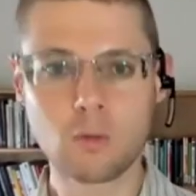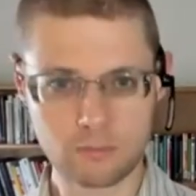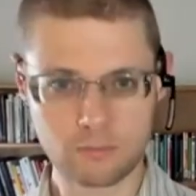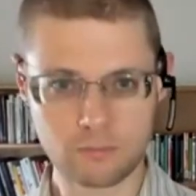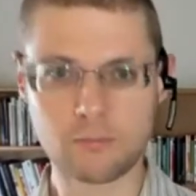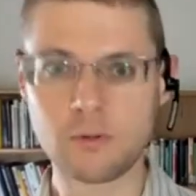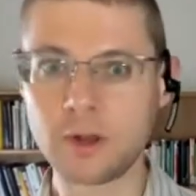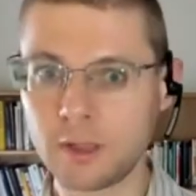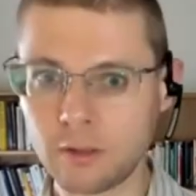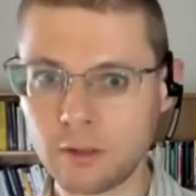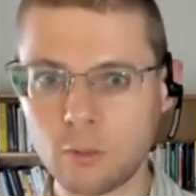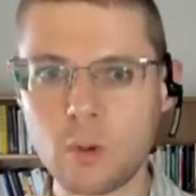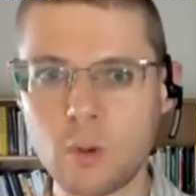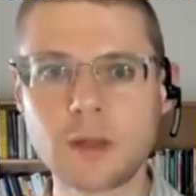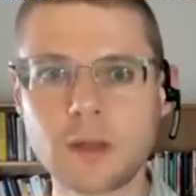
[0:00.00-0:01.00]
really
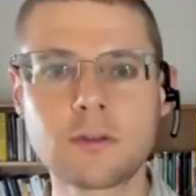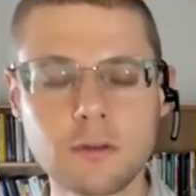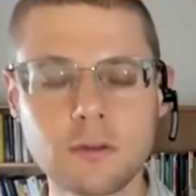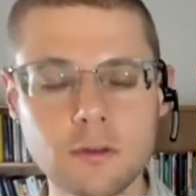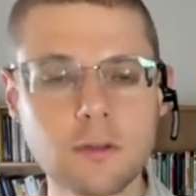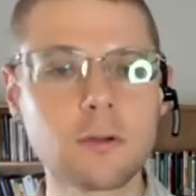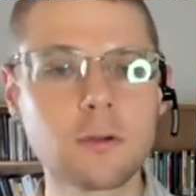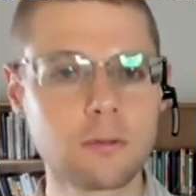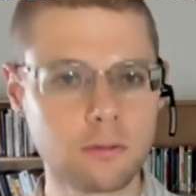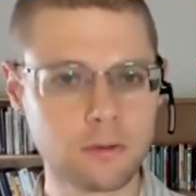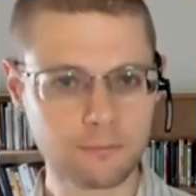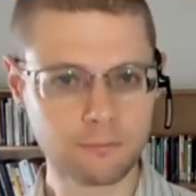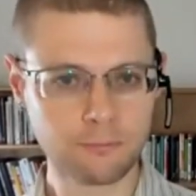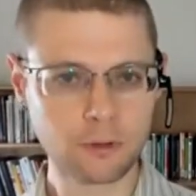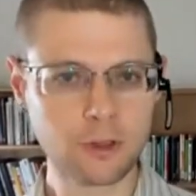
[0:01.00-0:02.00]
want to do
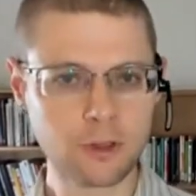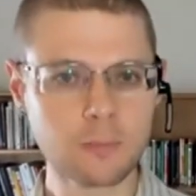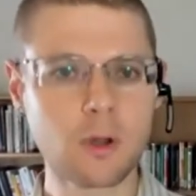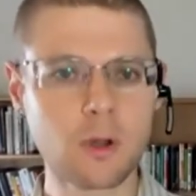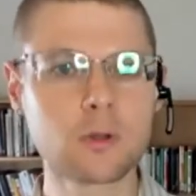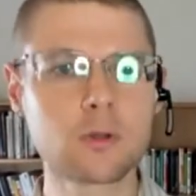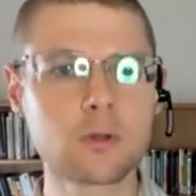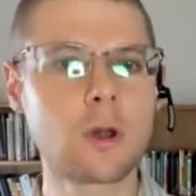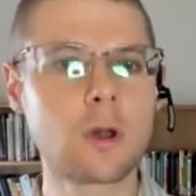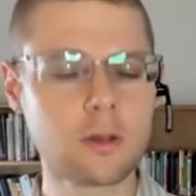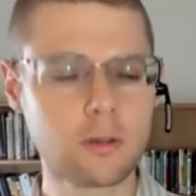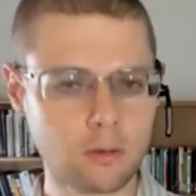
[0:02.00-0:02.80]
fully remote work